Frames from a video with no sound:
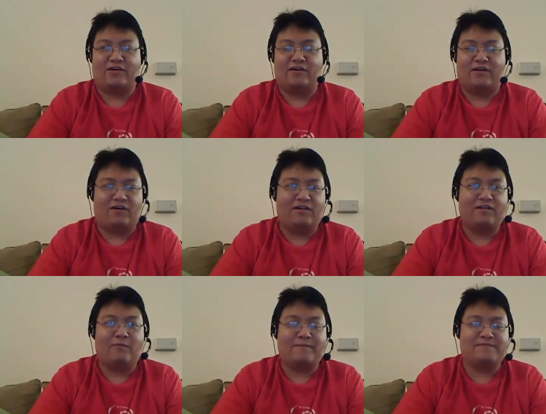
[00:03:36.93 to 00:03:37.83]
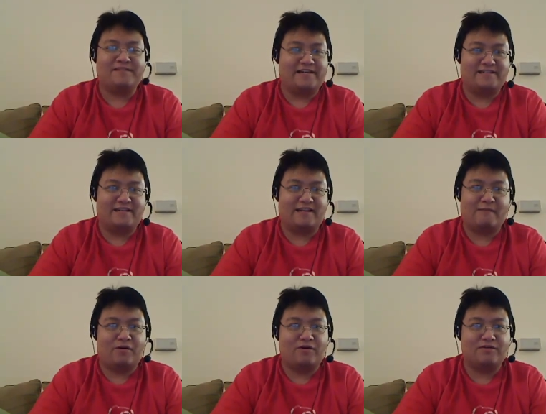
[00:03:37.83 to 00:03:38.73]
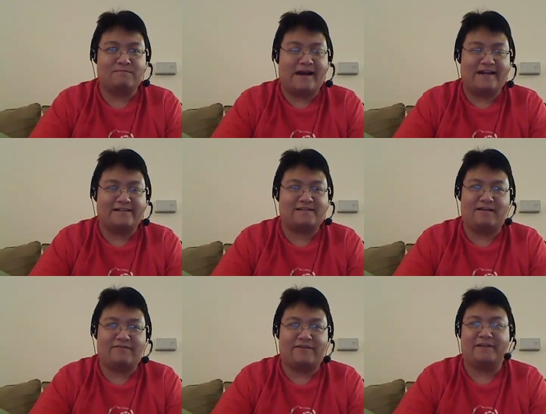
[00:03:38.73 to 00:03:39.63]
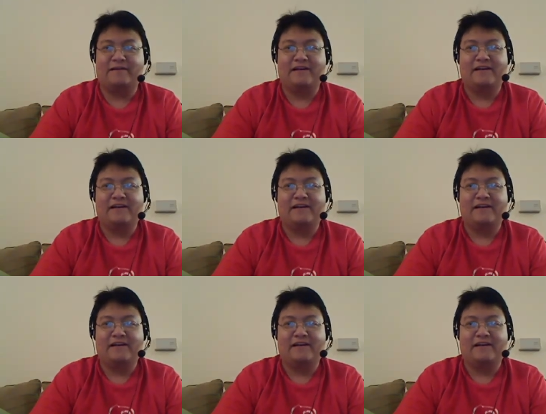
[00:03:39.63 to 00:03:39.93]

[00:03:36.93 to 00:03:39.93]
on all the websites that they post bad stuff in.